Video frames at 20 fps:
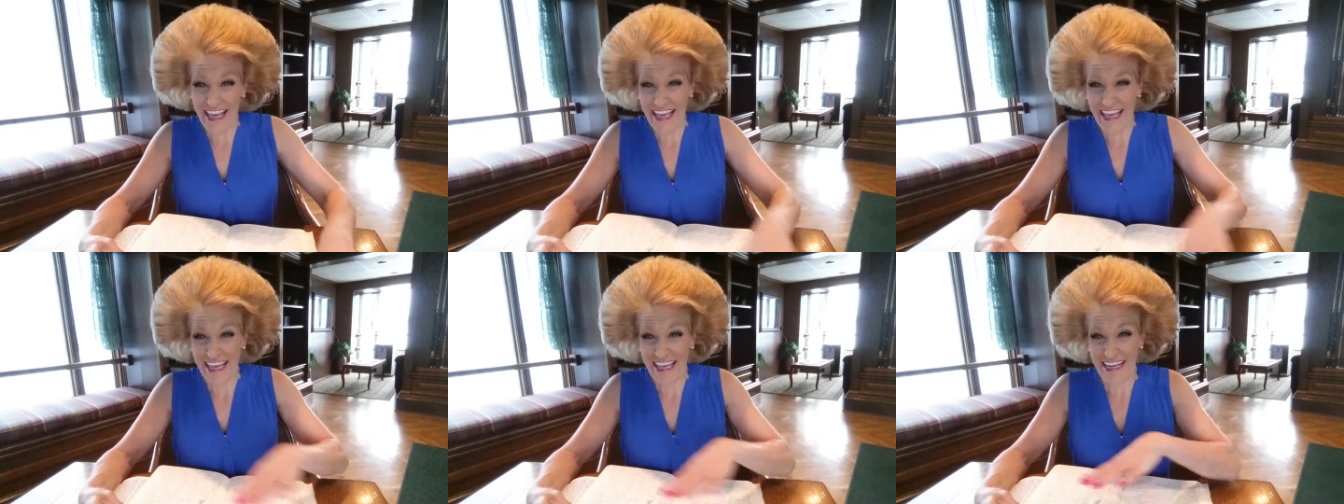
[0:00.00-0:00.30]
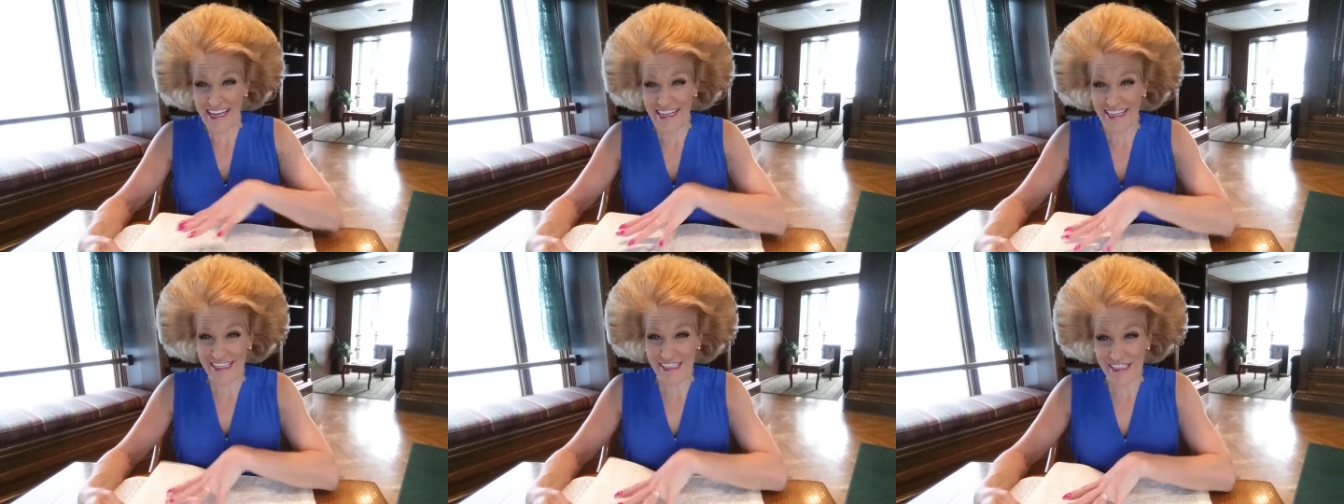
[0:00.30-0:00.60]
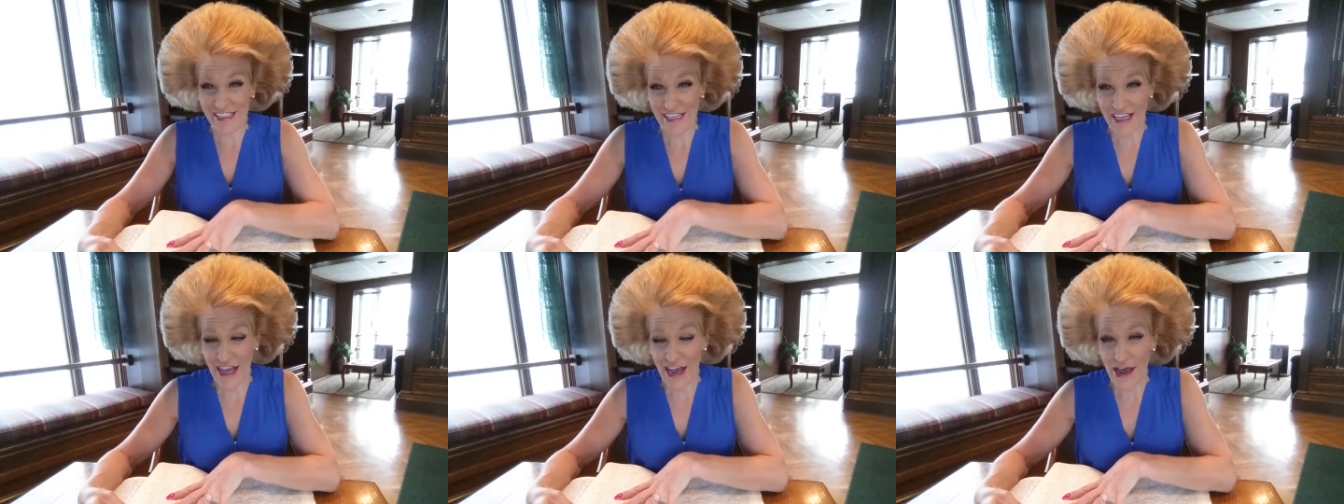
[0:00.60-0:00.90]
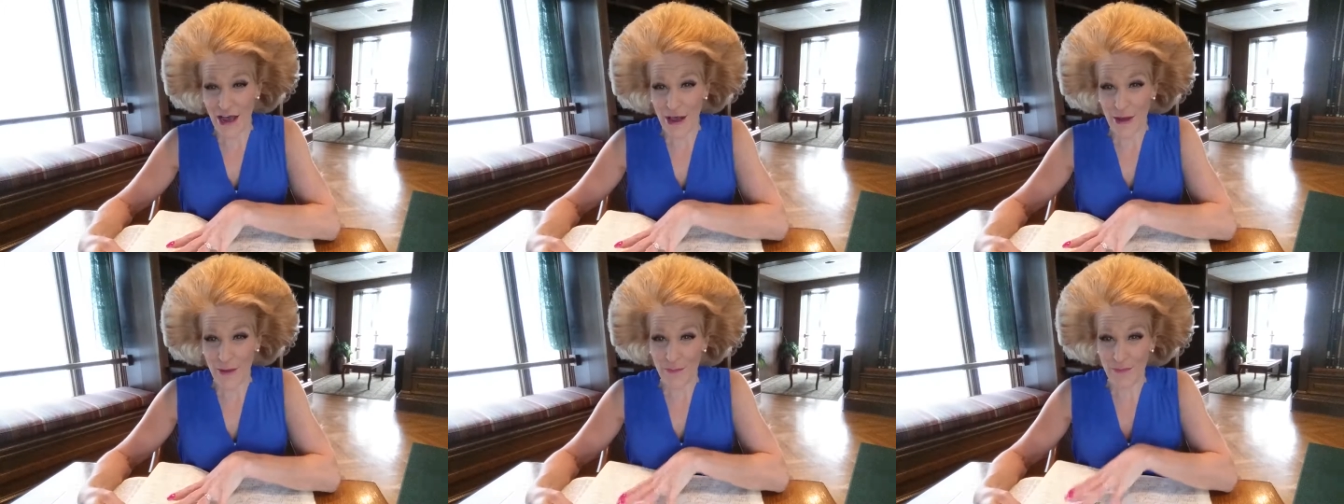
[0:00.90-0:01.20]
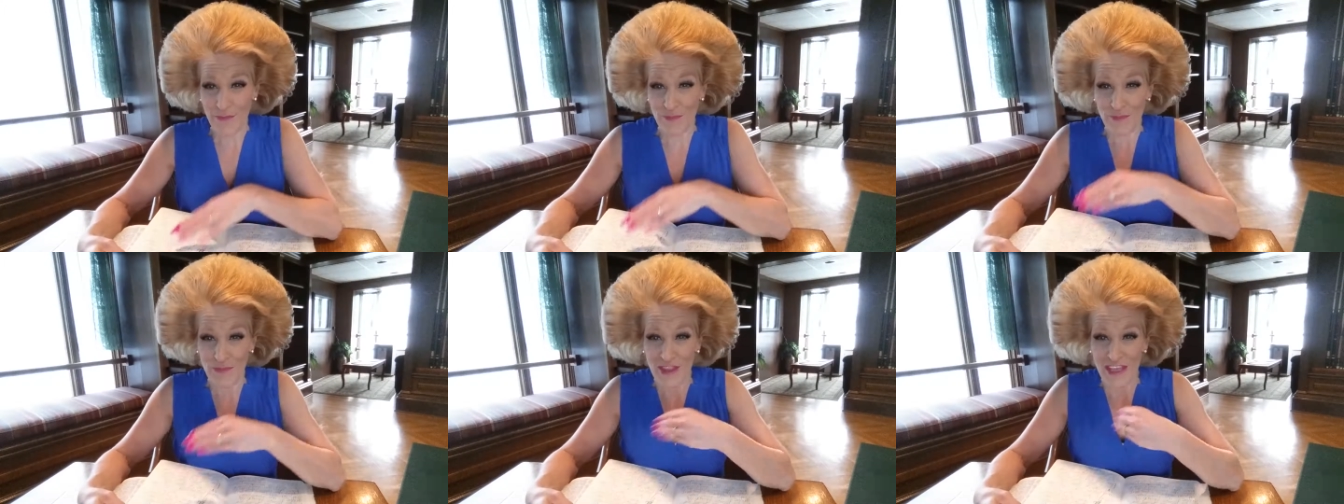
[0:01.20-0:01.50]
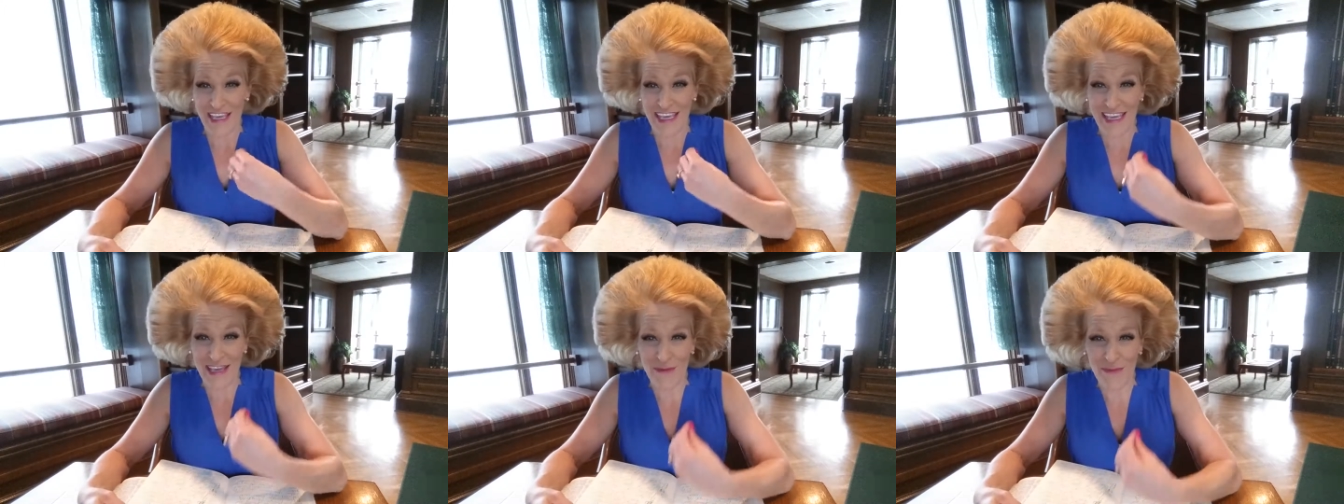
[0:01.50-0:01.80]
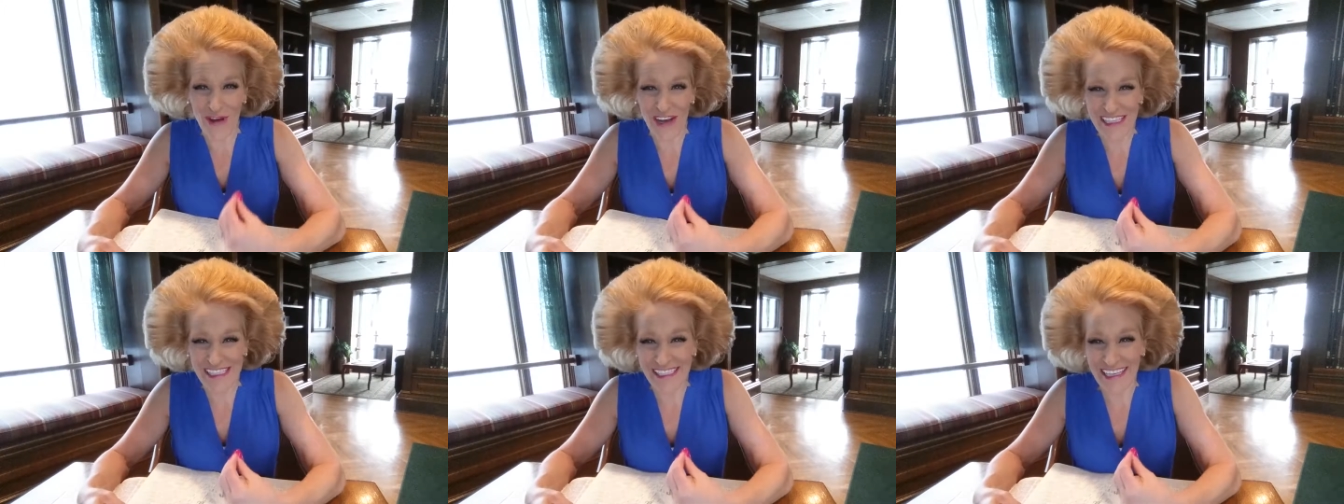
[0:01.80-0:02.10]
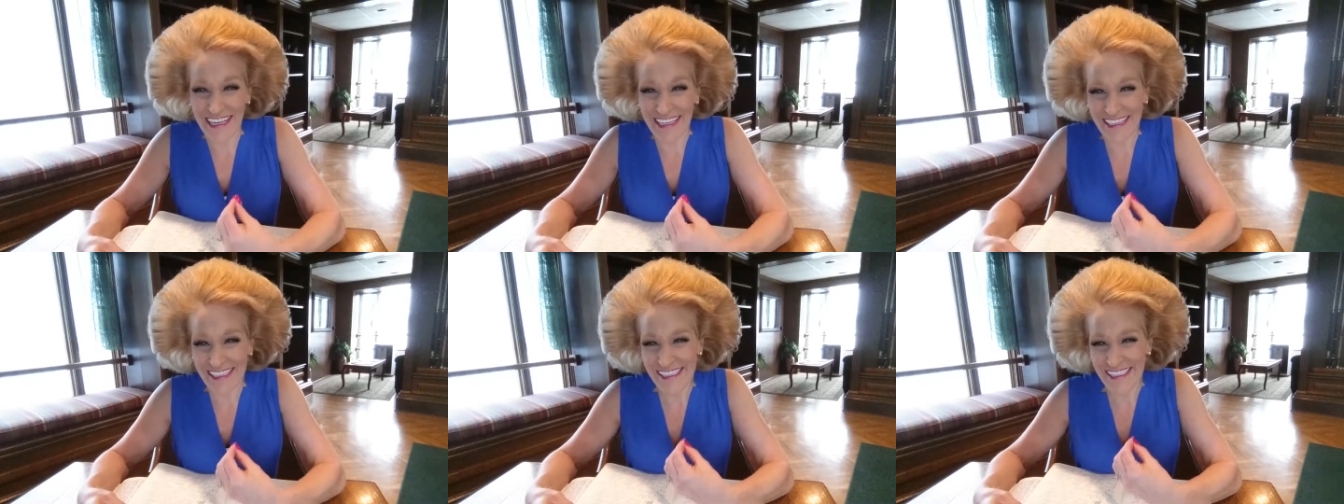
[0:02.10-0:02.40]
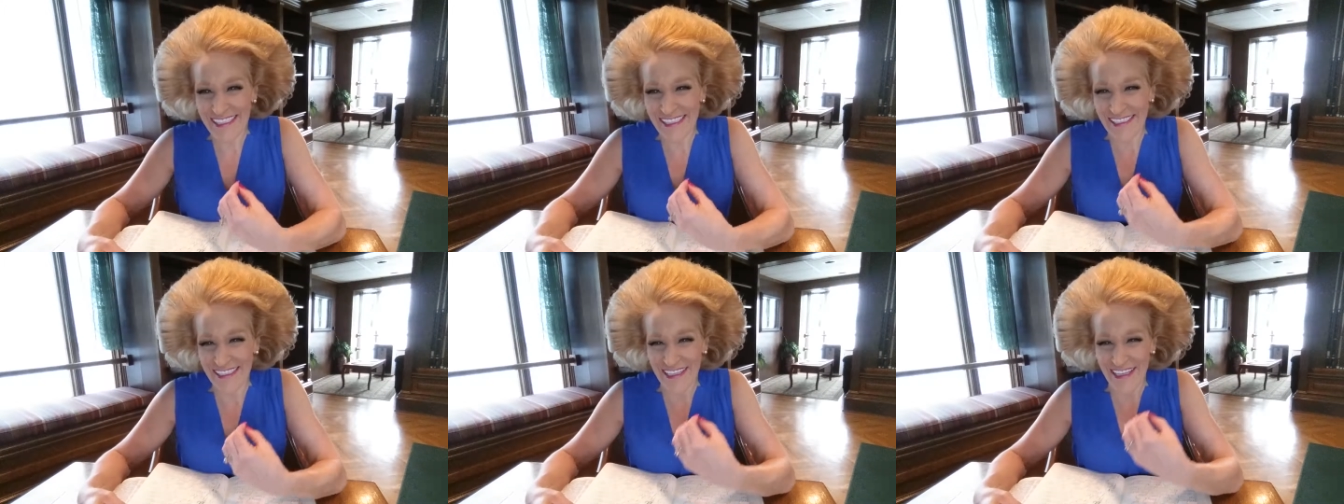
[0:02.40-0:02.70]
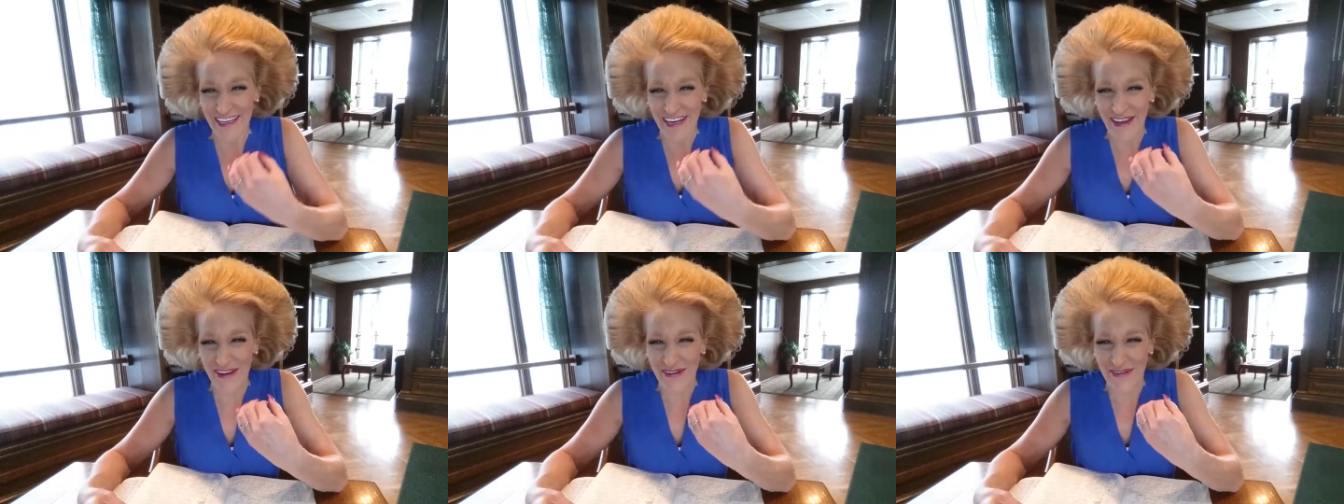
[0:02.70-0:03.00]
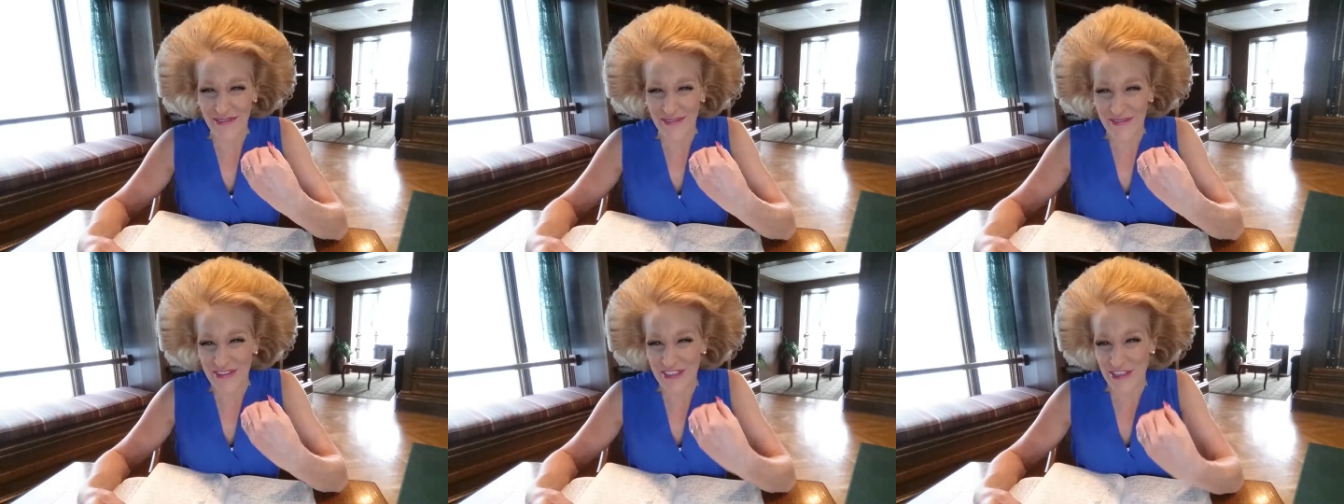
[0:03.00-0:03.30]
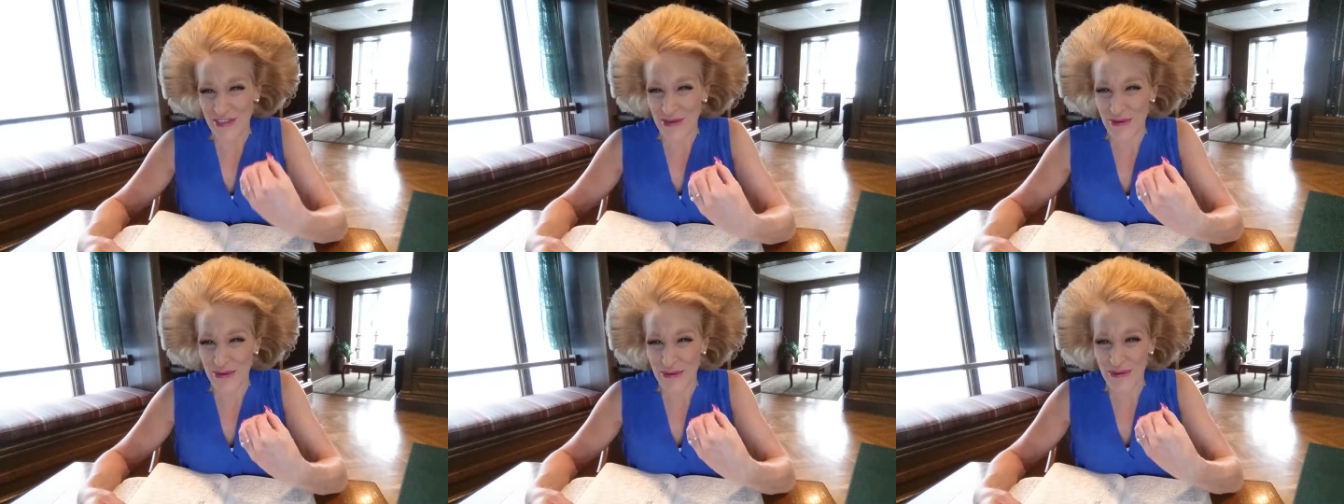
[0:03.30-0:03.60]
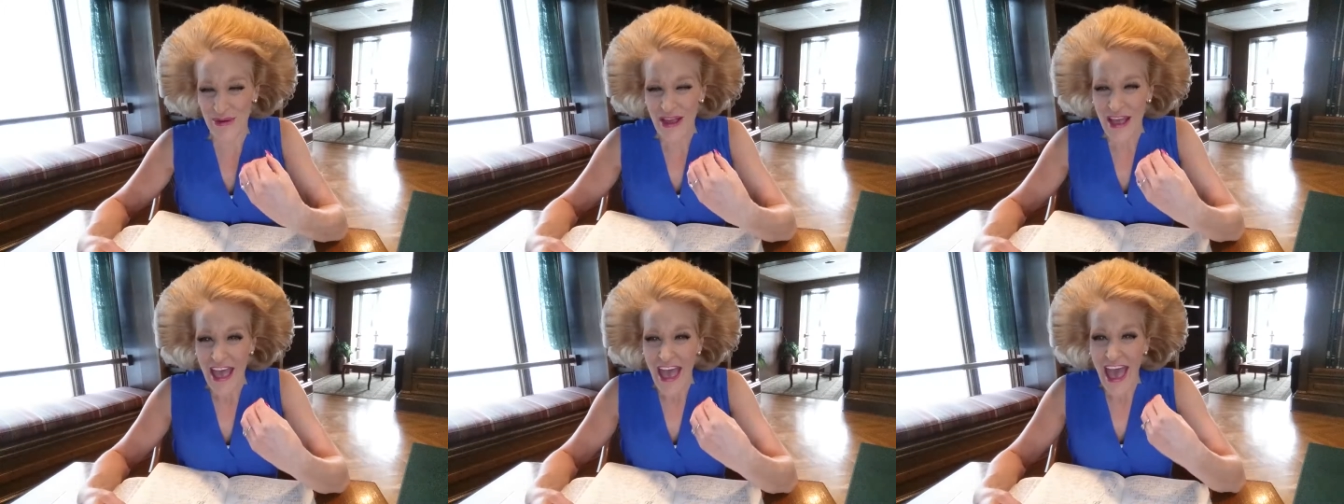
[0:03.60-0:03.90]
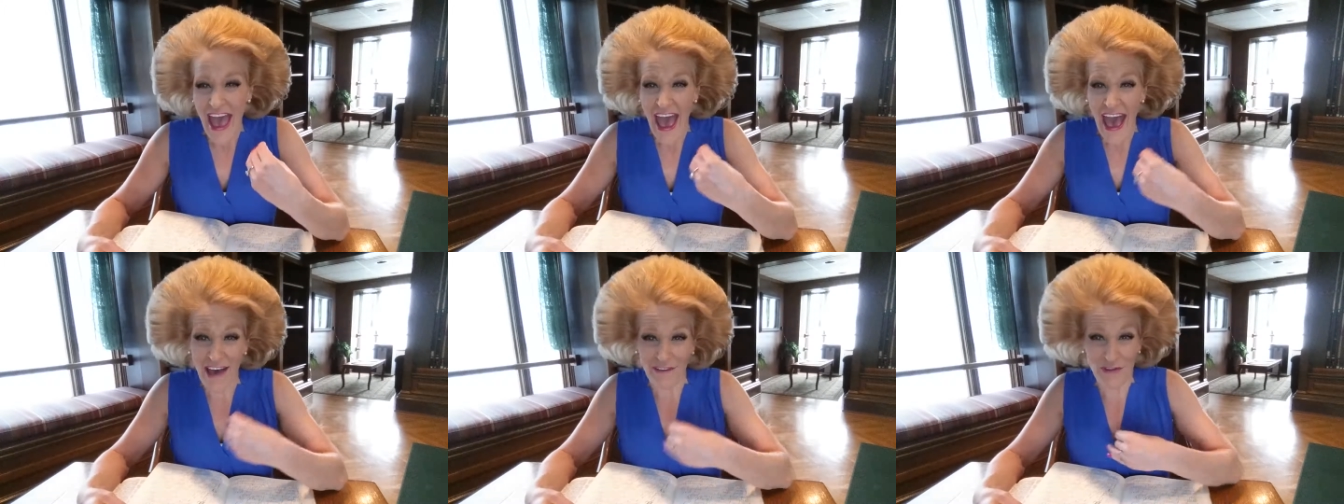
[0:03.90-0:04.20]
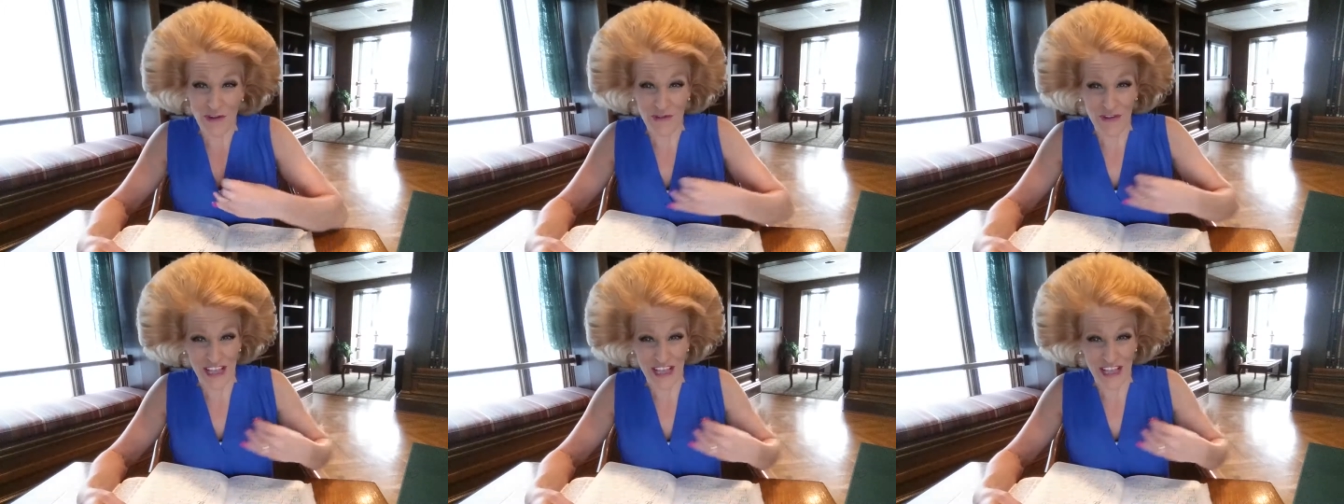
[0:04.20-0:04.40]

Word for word: it is, um, He wants us, you know, to have a